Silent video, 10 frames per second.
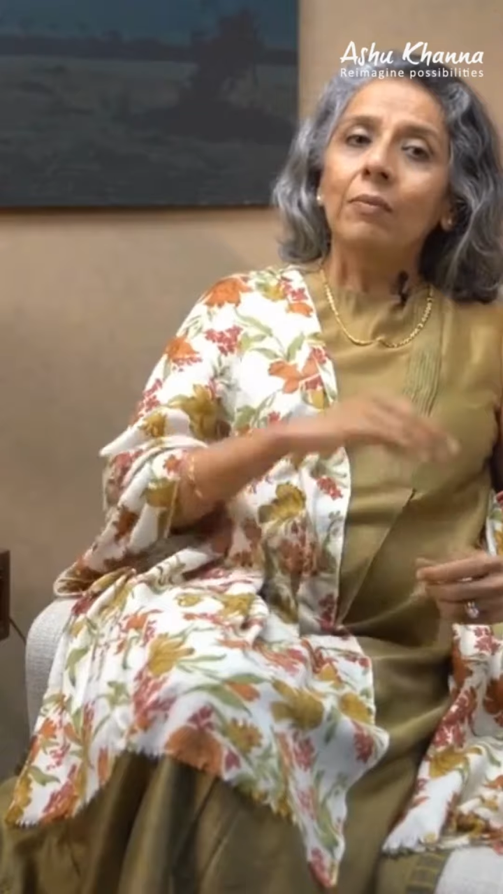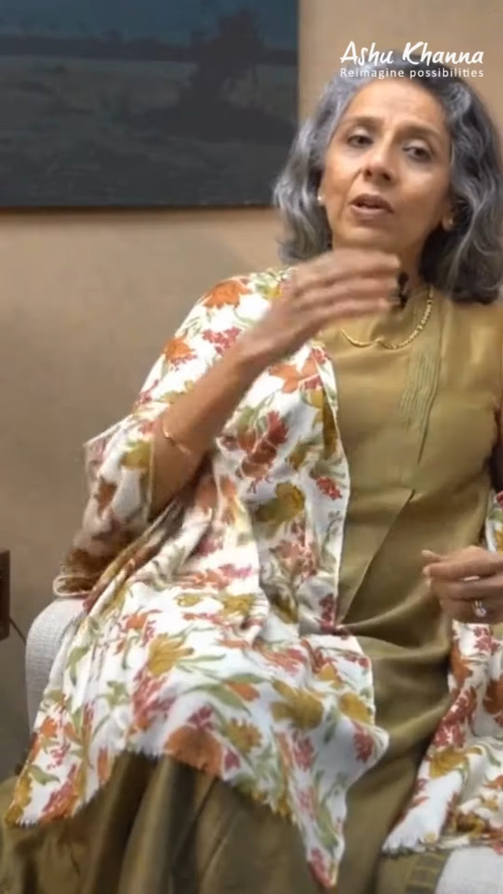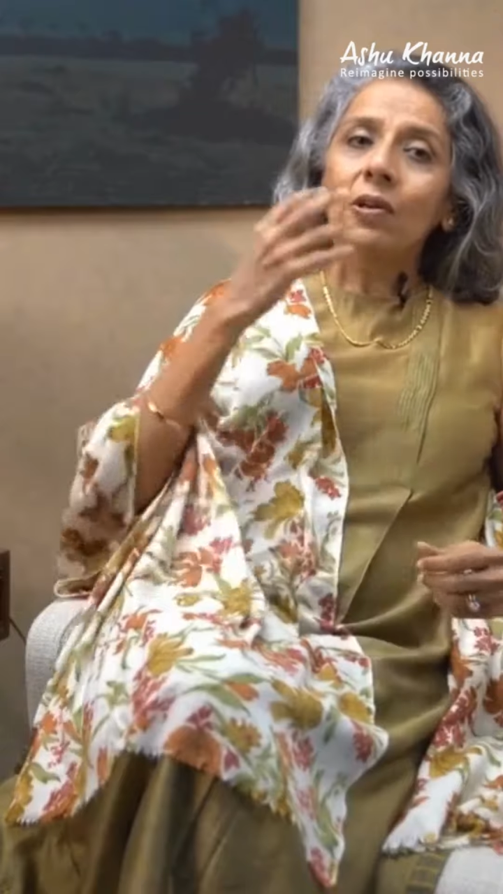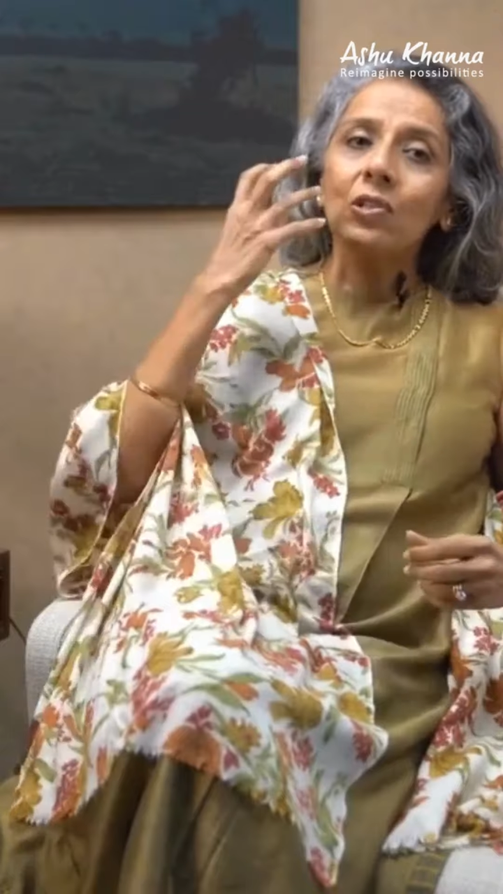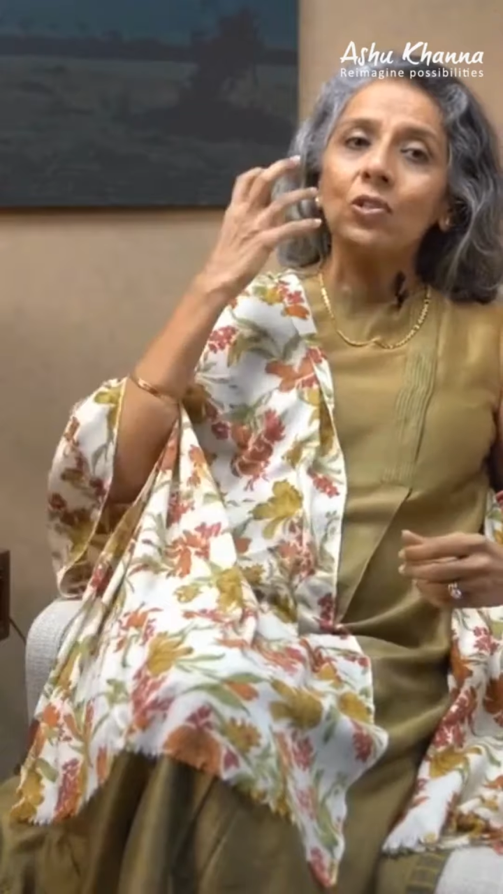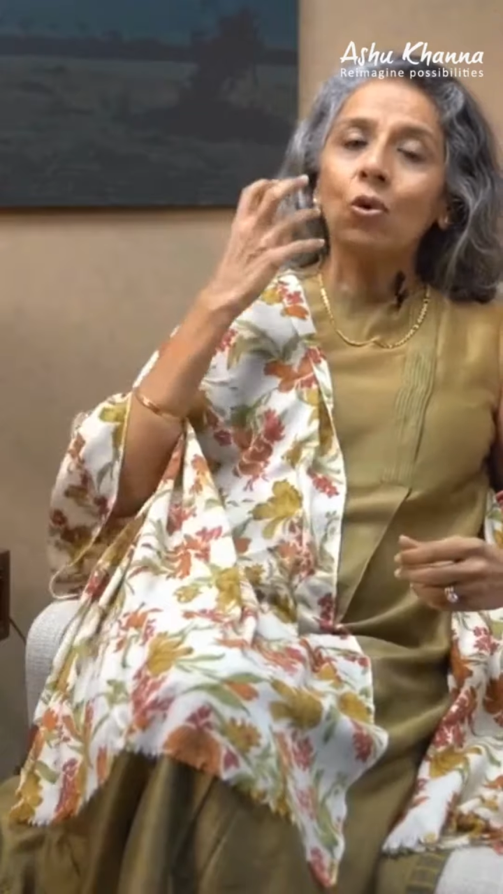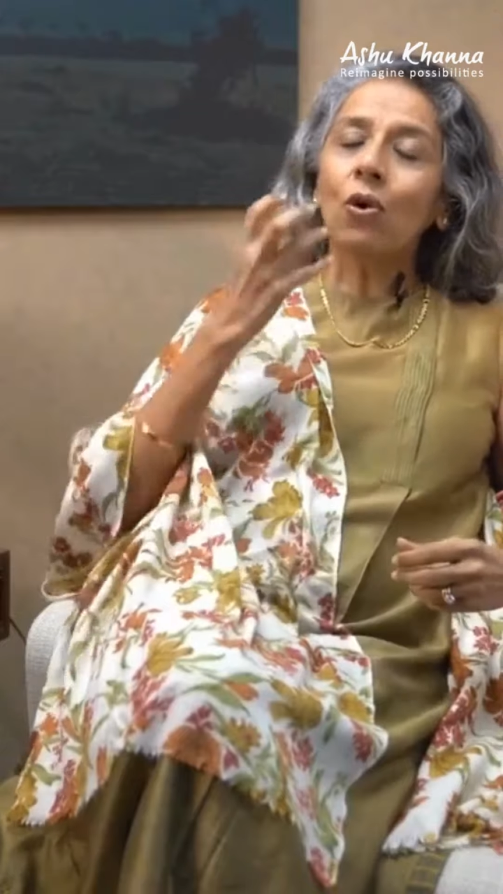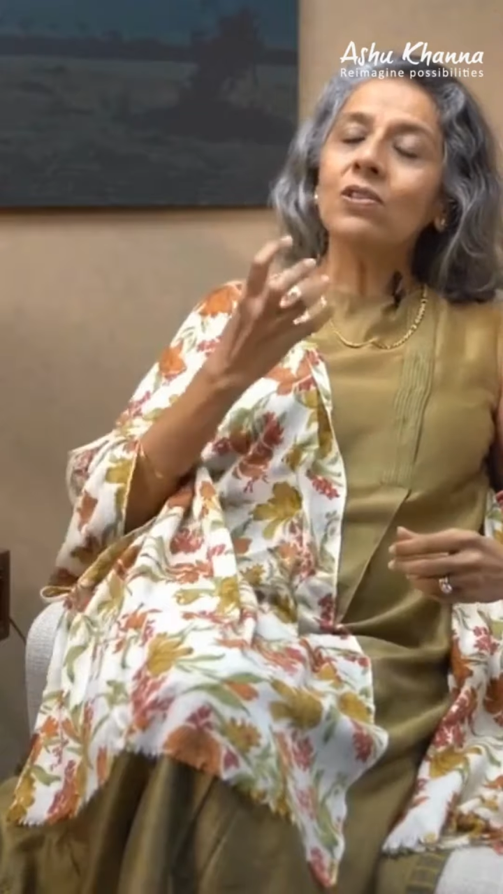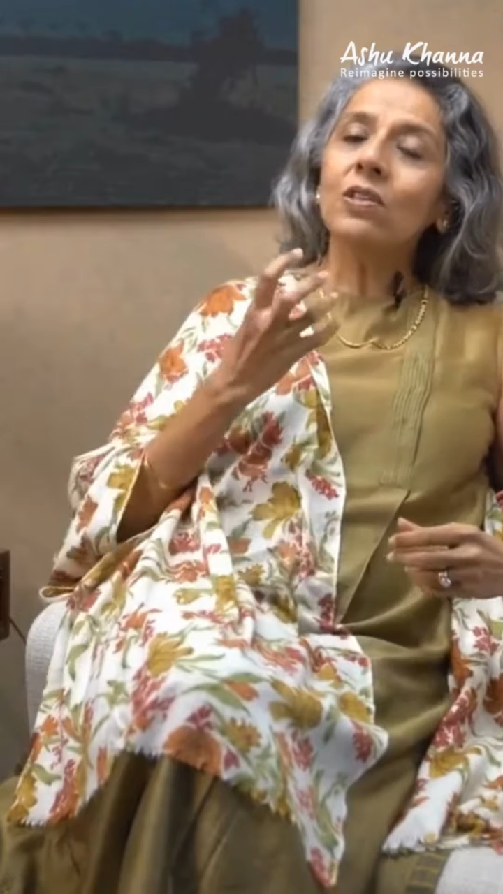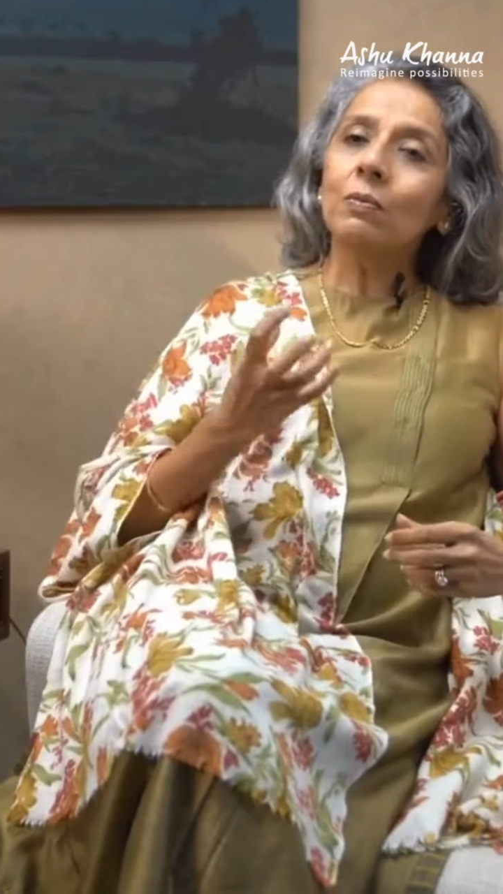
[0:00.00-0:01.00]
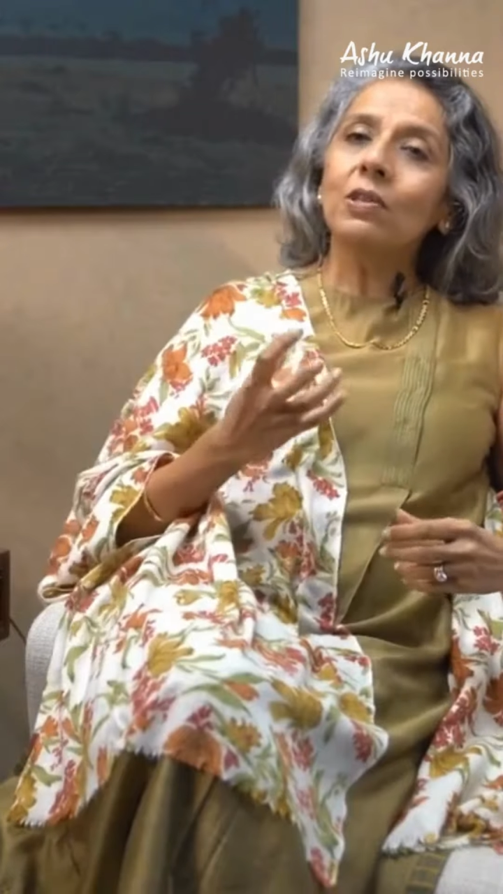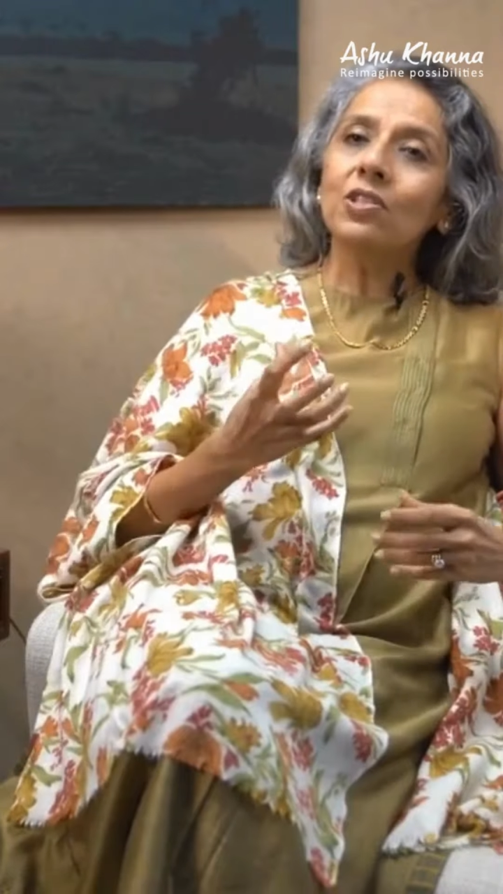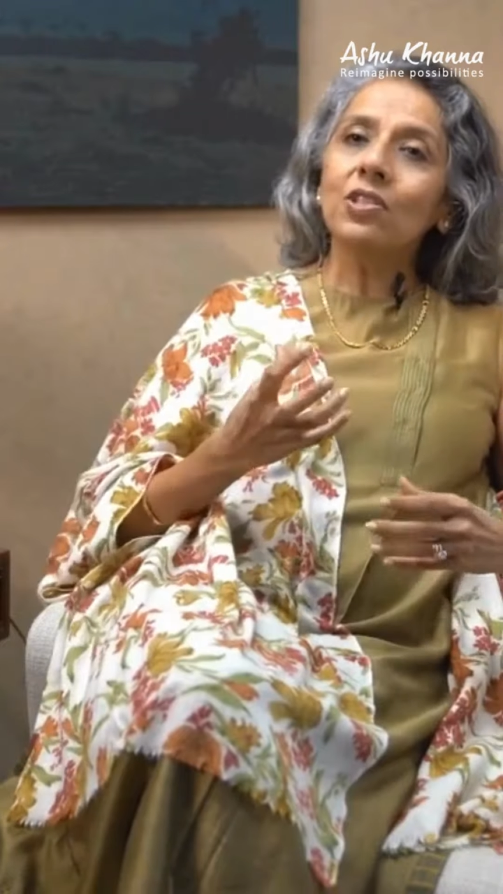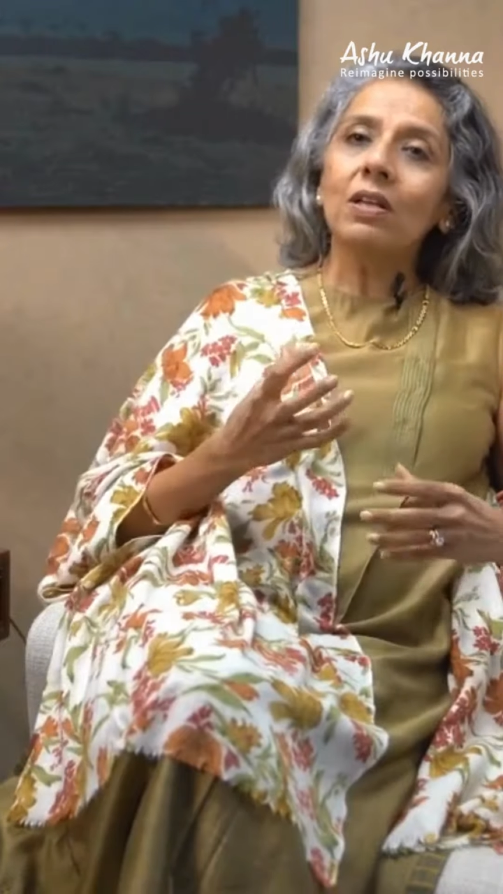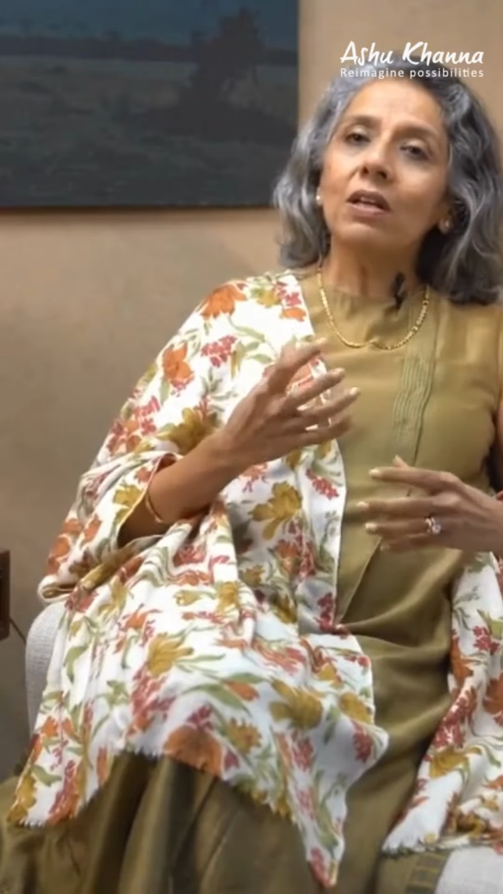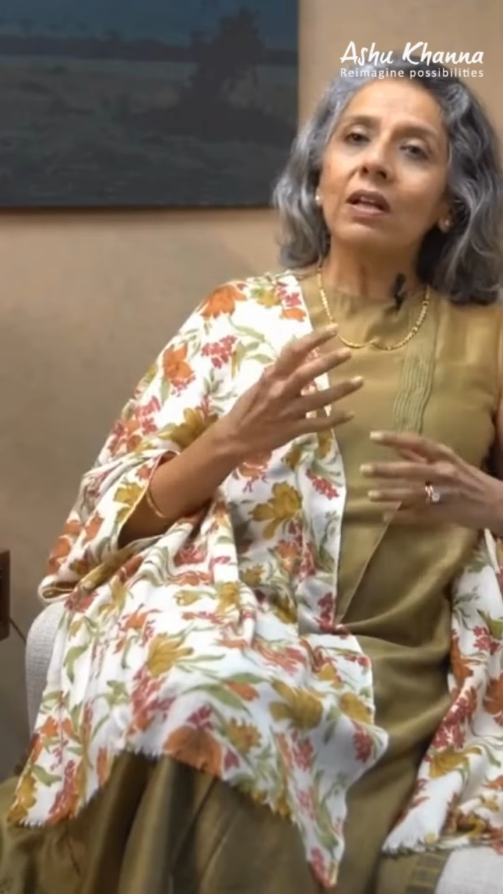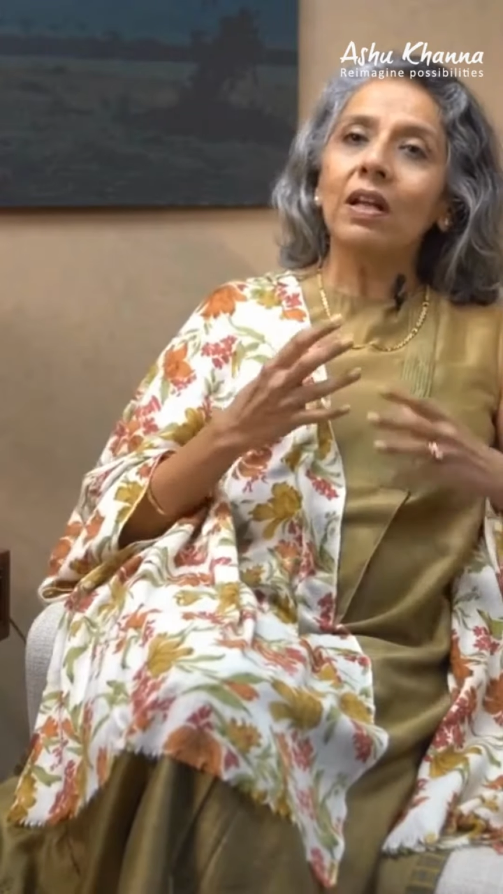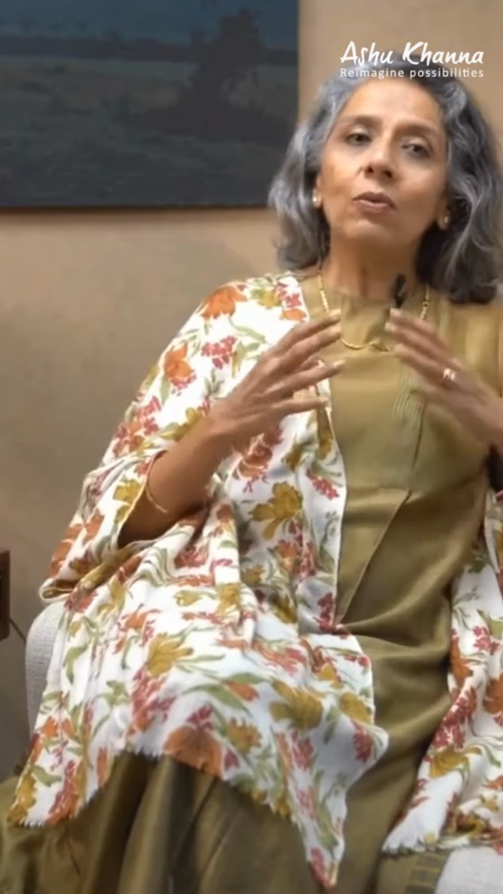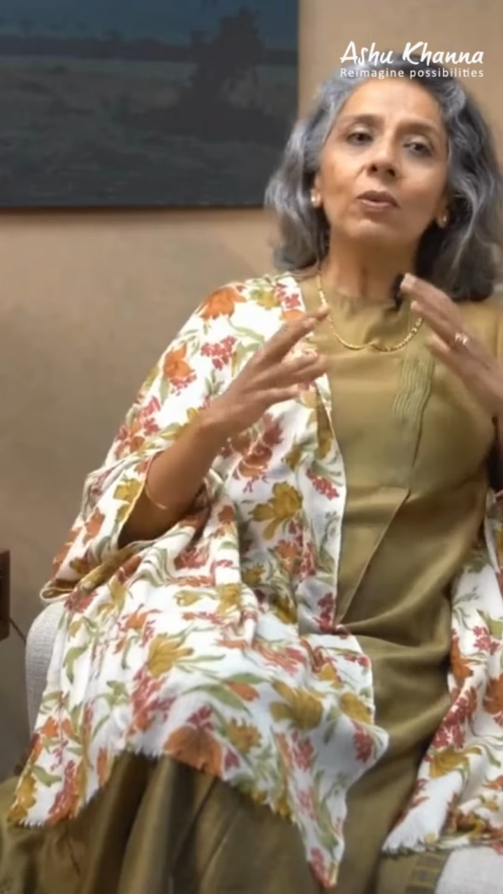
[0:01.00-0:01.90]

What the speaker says: because thoughts emerge in our head,